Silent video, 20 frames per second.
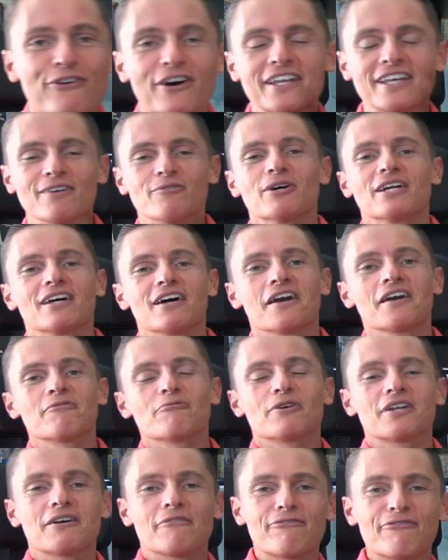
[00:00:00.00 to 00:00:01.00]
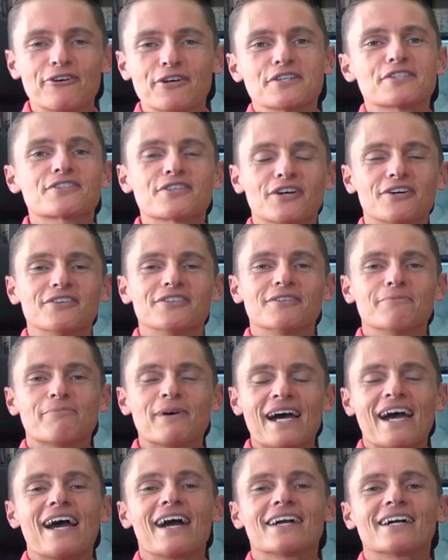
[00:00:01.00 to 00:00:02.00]
funny, when I first got the
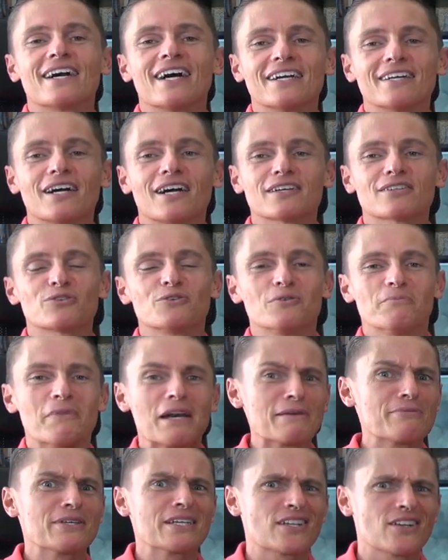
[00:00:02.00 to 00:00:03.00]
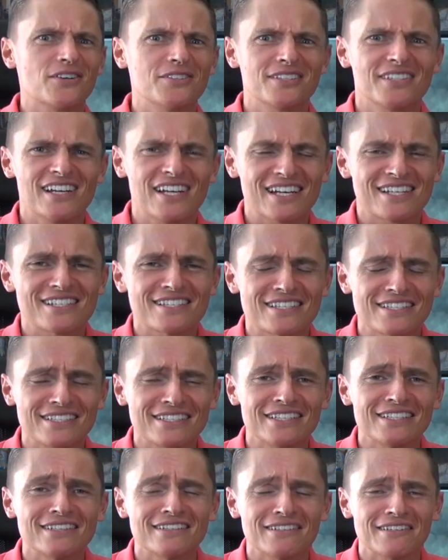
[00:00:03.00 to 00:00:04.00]
bag, I thought maybe cognac is a
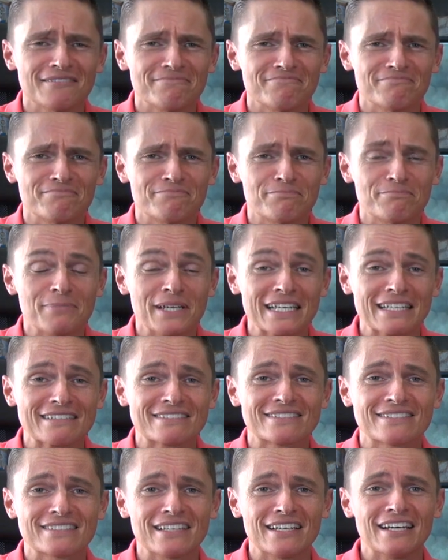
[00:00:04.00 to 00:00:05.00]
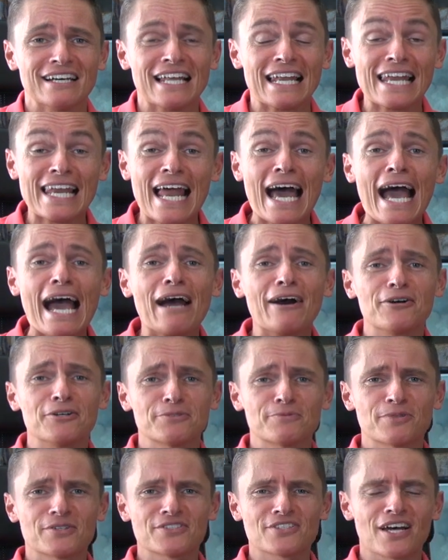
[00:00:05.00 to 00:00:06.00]
little bit
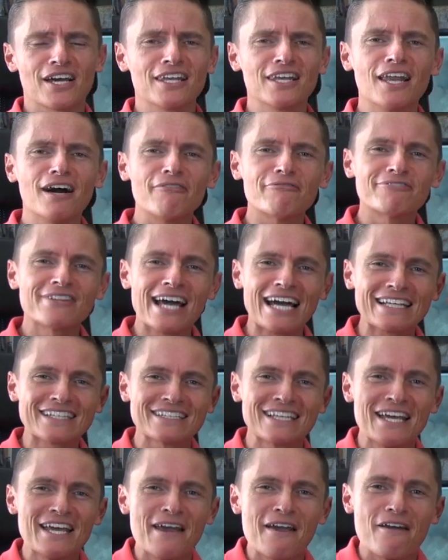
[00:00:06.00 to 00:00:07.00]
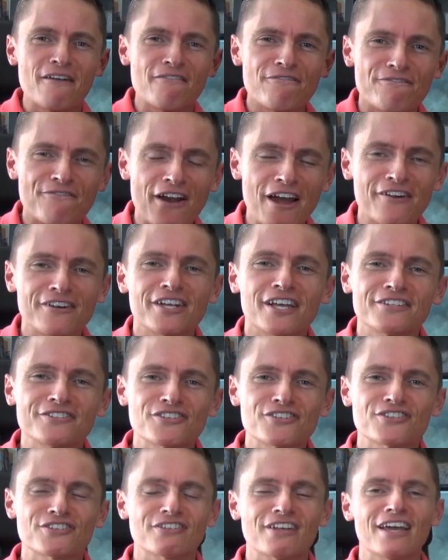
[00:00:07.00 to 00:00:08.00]
loud, because I love that very
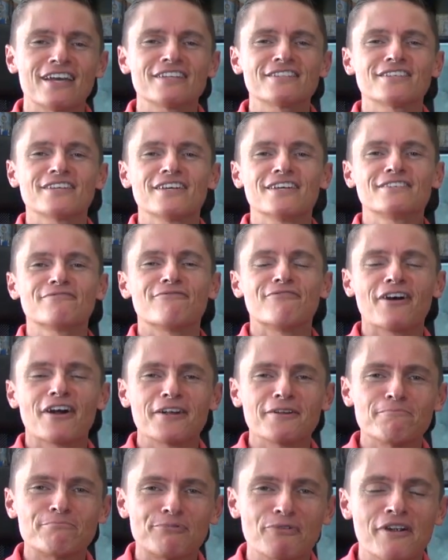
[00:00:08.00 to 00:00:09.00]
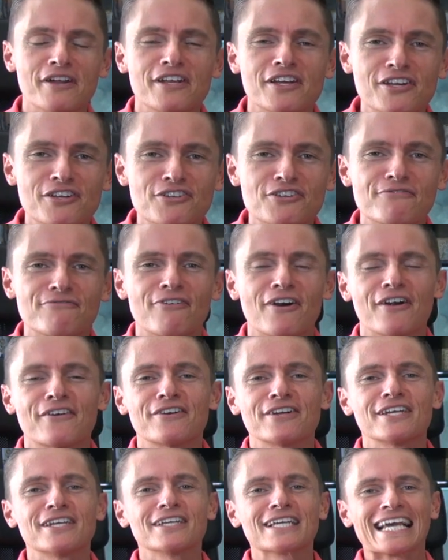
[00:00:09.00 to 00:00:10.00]
understated, very British,
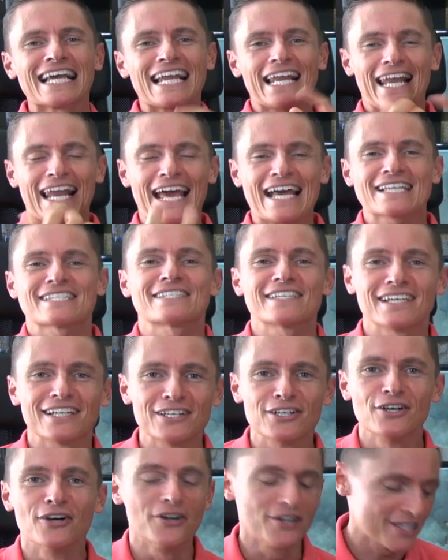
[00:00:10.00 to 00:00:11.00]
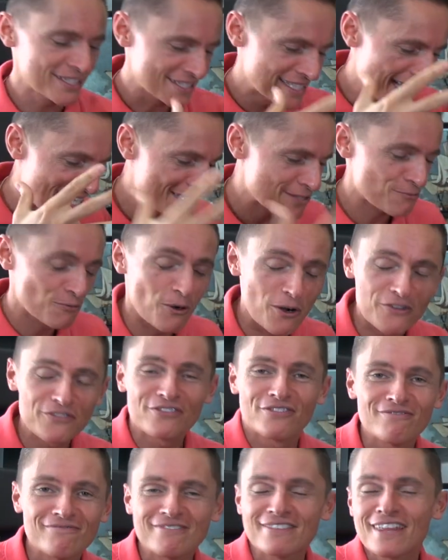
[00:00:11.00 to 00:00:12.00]
very classic look, and that's what
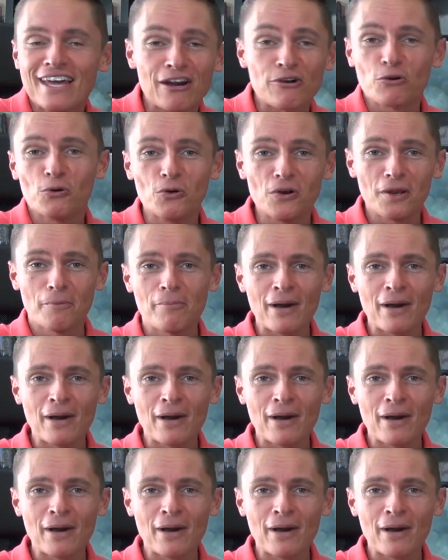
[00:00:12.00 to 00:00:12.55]
they're all